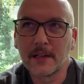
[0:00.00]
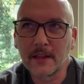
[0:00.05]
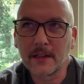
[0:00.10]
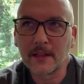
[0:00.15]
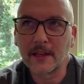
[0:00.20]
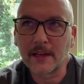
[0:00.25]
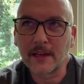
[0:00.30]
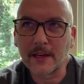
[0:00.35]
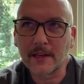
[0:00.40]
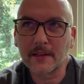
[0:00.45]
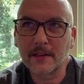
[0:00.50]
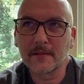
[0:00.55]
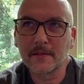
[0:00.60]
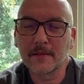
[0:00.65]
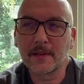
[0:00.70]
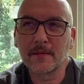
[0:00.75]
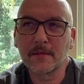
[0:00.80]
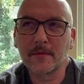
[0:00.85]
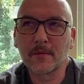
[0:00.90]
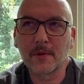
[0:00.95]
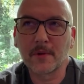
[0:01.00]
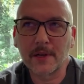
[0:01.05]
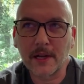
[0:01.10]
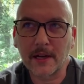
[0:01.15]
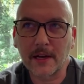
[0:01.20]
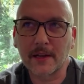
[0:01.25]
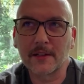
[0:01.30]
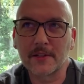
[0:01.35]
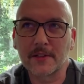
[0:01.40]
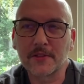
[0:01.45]
like we're
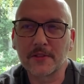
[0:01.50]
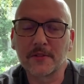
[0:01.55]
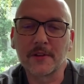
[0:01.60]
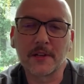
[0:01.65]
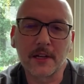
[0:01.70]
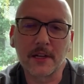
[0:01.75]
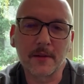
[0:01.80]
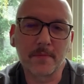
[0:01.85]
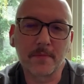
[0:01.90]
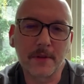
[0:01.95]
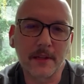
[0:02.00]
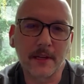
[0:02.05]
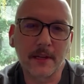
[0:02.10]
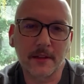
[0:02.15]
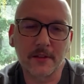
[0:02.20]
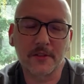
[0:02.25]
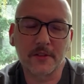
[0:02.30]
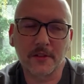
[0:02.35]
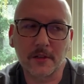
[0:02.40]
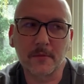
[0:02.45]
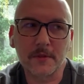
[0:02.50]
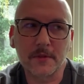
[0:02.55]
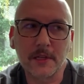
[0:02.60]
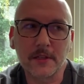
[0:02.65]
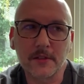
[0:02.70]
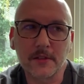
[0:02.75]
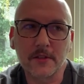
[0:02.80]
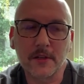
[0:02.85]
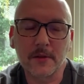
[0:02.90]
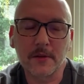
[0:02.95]
not going to screw it up and like the
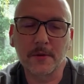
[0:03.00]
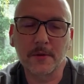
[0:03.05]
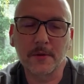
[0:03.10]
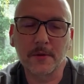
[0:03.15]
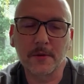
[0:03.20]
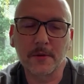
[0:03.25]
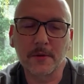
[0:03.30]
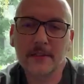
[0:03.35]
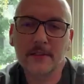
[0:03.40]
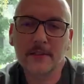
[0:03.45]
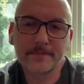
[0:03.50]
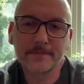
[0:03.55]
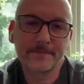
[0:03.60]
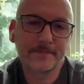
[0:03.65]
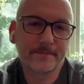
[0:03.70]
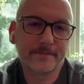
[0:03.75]
circumstances are perfect.